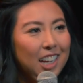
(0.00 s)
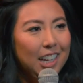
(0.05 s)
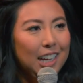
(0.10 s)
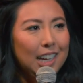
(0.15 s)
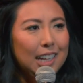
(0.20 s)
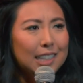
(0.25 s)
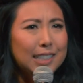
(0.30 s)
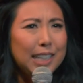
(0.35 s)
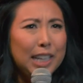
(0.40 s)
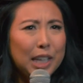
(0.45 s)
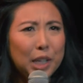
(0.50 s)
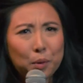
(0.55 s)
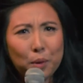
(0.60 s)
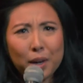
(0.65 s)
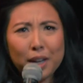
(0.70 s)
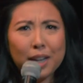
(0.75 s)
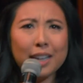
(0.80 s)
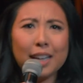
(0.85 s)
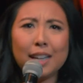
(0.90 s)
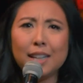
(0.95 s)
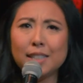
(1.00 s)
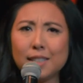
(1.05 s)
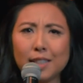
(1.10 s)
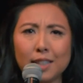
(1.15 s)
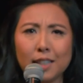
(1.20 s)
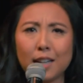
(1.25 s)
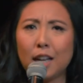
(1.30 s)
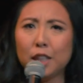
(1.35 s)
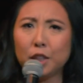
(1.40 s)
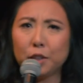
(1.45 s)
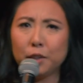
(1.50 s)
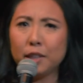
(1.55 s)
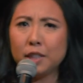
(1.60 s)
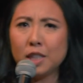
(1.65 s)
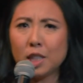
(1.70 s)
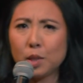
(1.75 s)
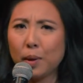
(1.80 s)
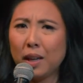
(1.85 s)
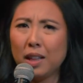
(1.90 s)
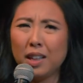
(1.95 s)
Is that you want to get into the country,
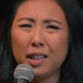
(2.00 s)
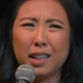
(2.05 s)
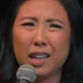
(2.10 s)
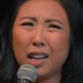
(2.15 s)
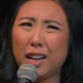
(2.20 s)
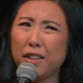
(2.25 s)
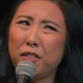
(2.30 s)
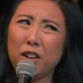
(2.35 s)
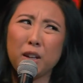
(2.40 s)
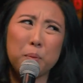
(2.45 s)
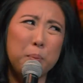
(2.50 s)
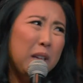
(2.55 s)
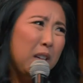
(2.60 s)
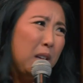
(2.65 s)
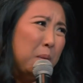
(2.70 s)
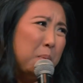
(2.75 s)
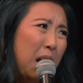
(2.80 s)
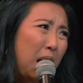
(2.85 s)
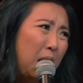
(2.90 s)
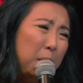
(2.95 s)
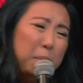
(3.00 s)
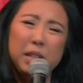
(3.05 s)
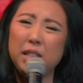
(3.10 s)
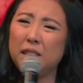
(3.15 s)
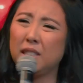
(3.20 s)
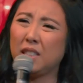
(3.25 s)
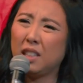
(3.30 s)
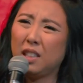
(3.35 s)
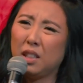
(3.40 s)
Consuela? You got to fuck Billy Bob. He's a